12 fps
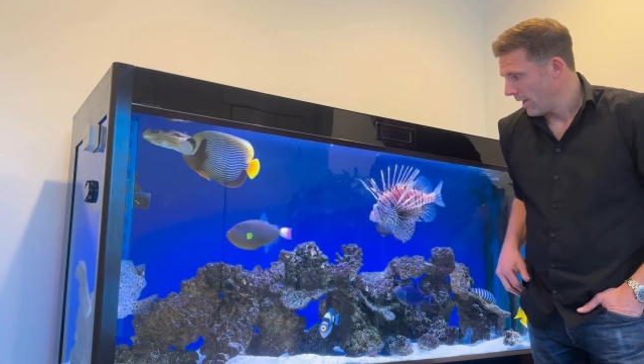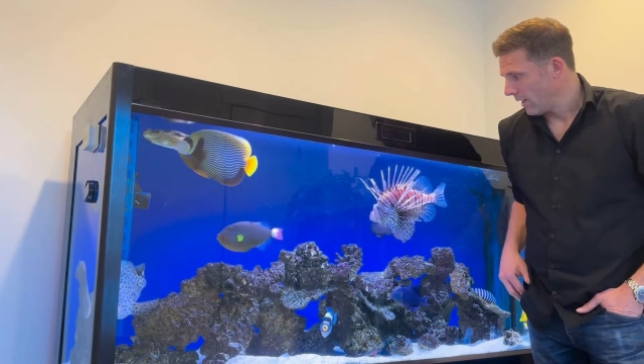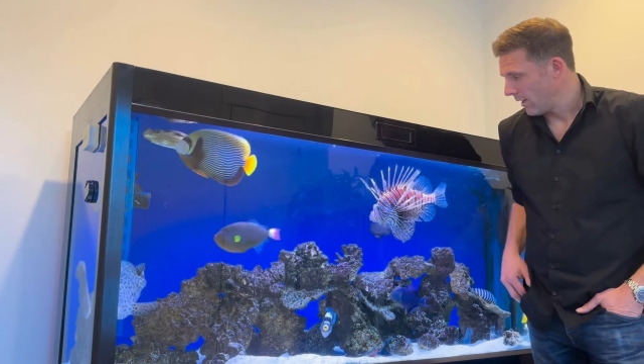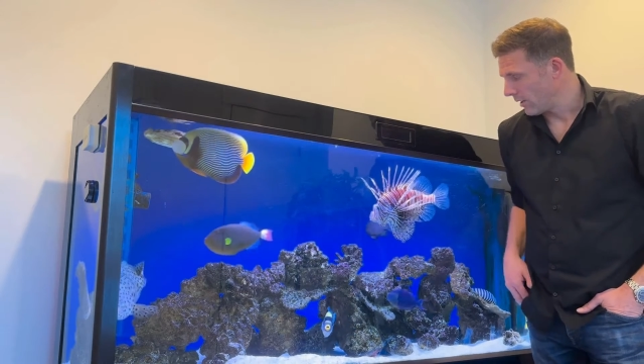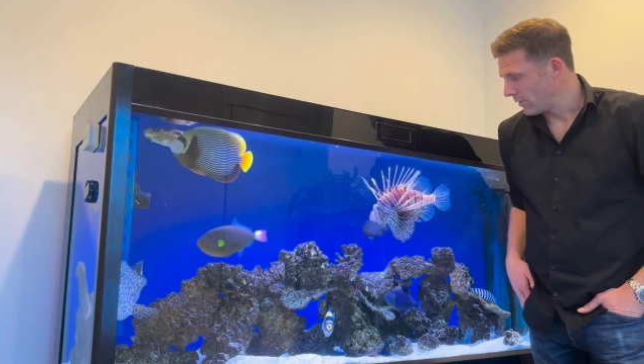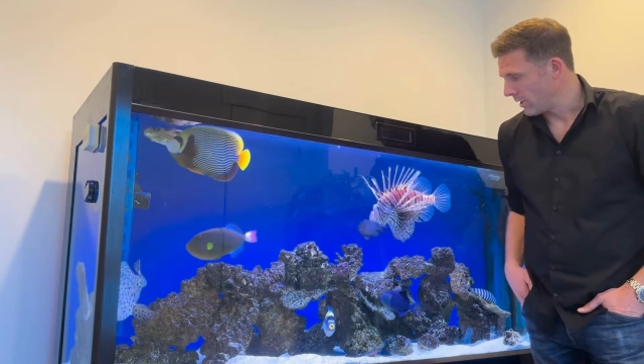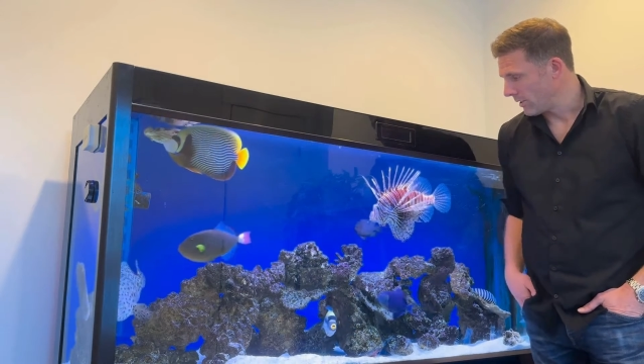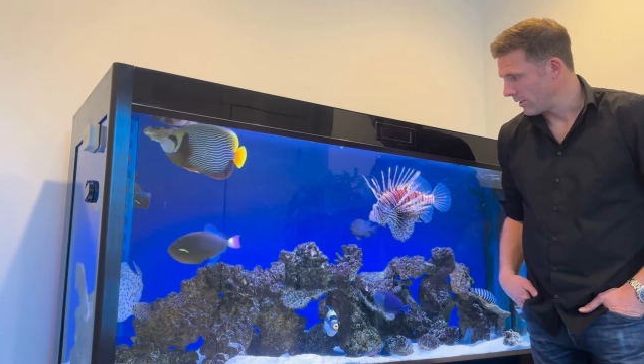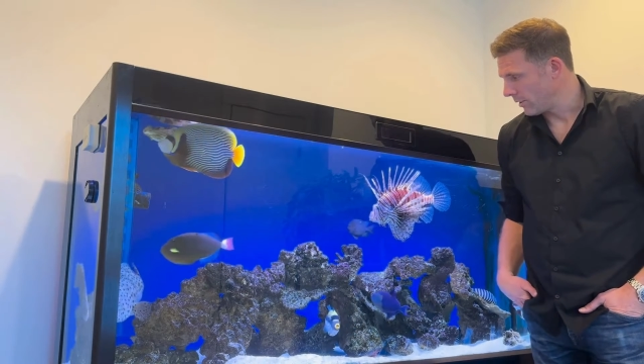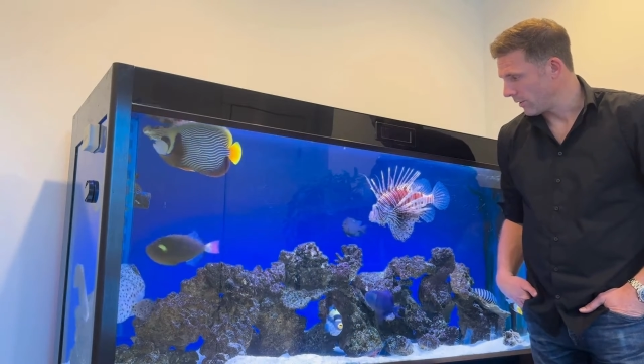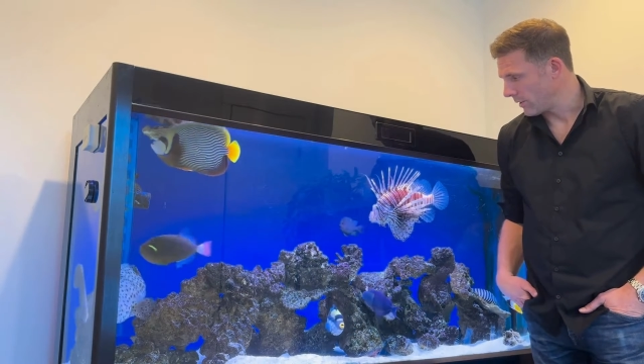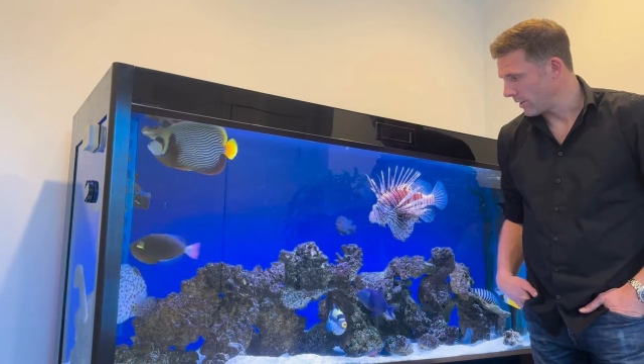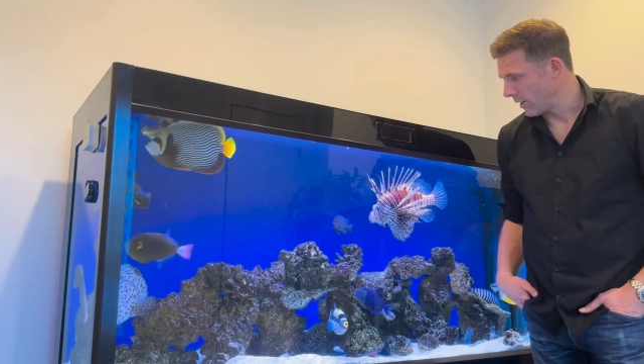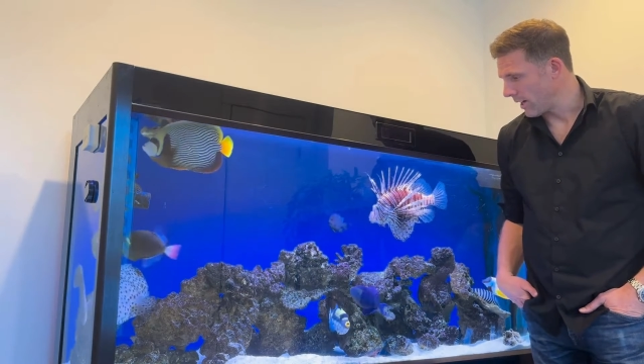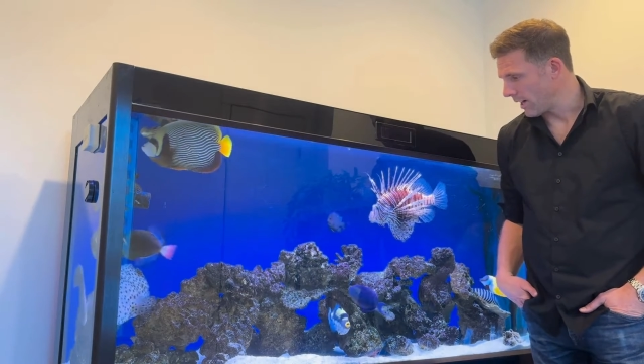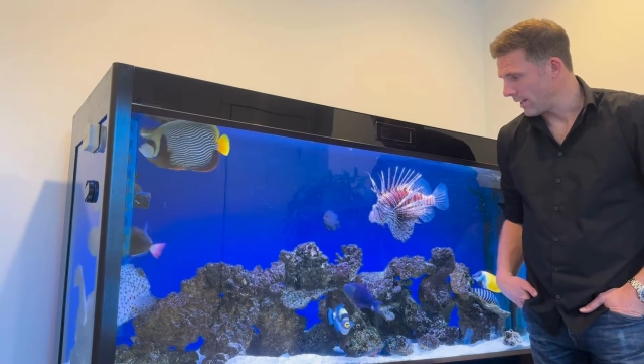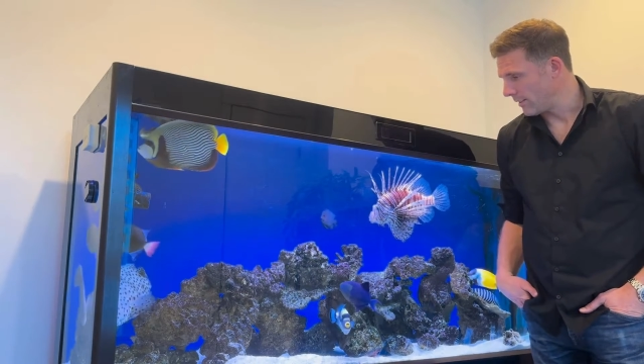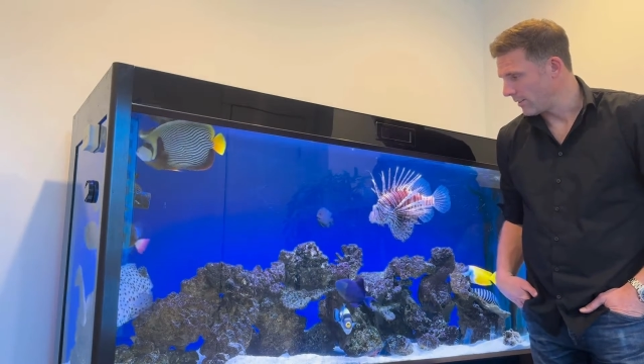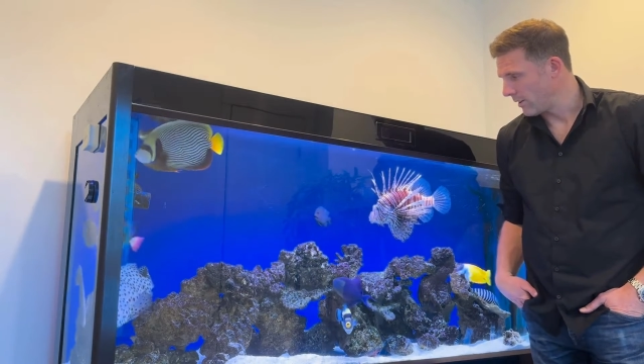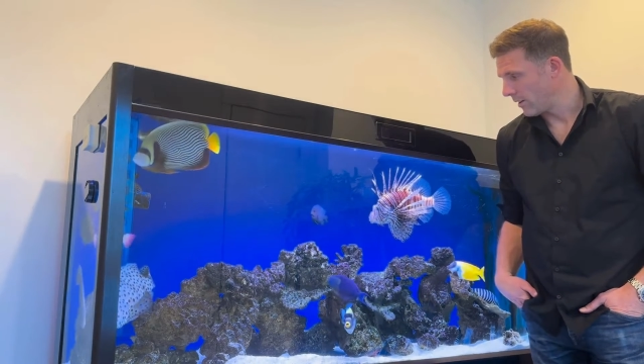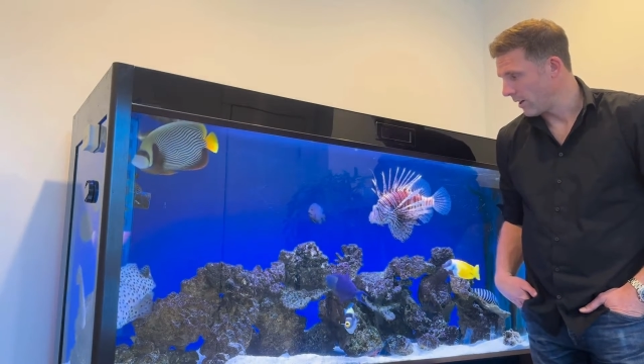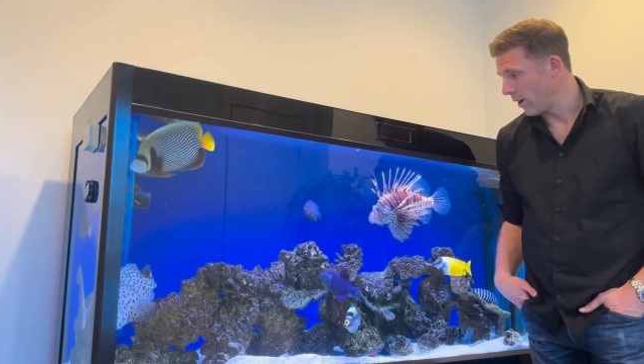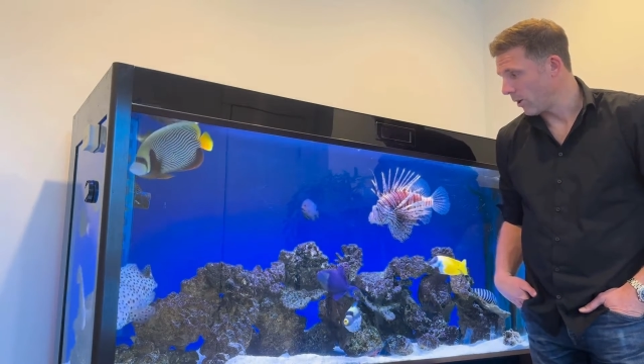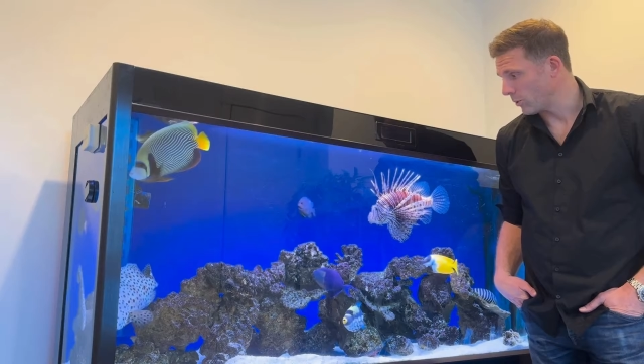largely silver sides,
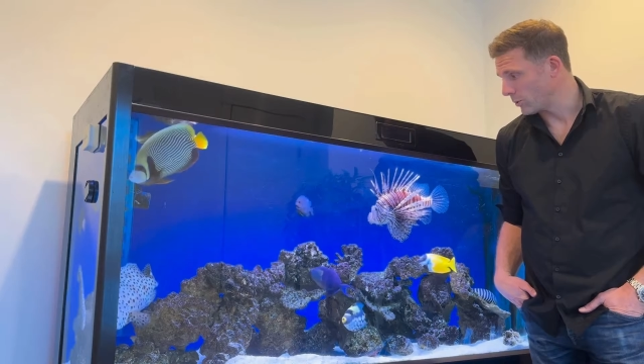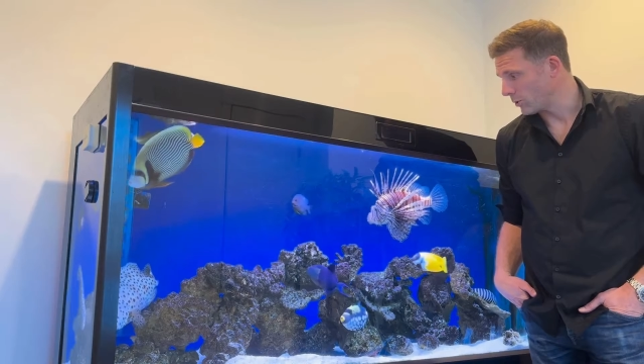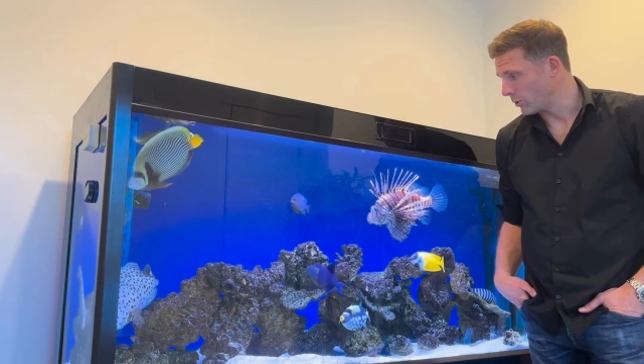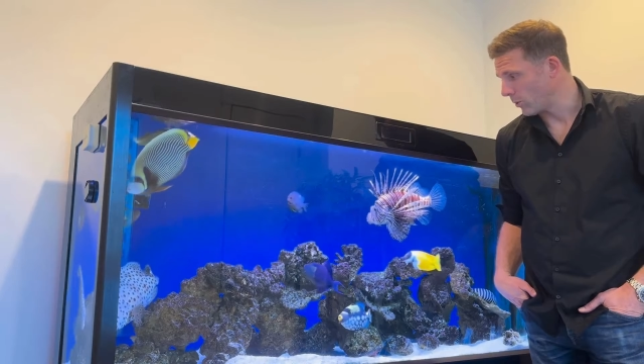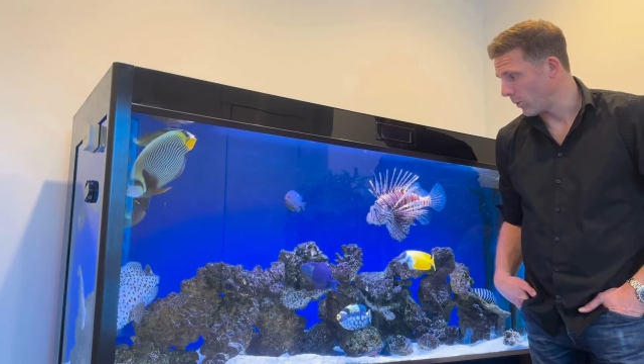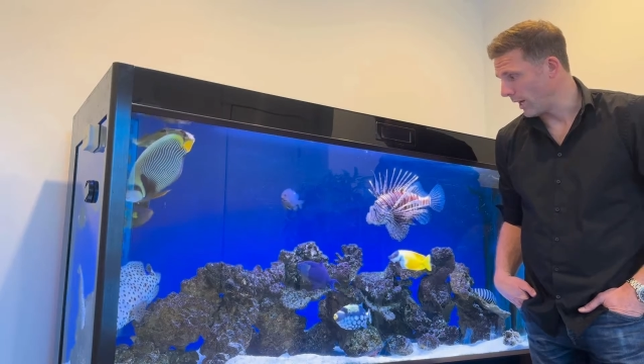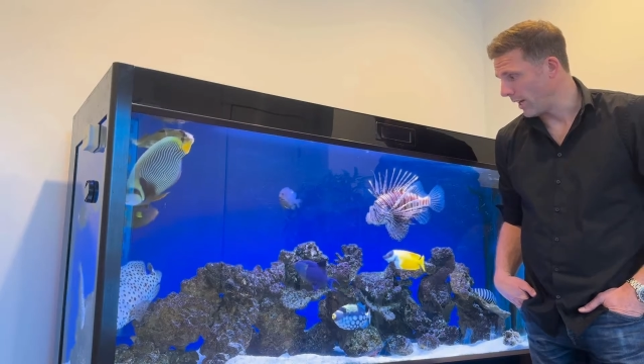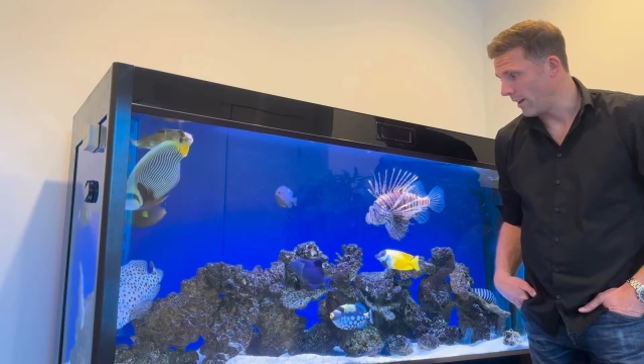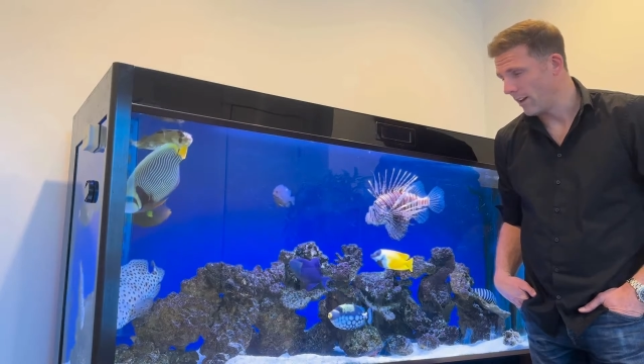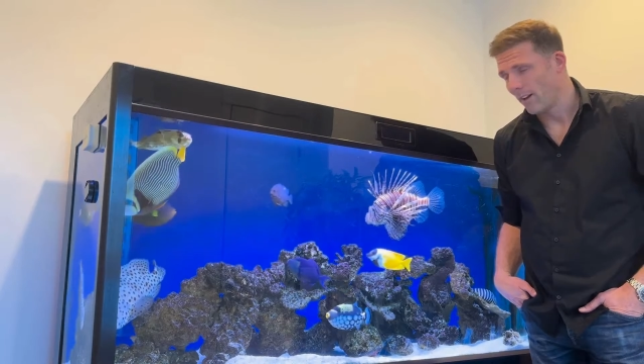whole squid,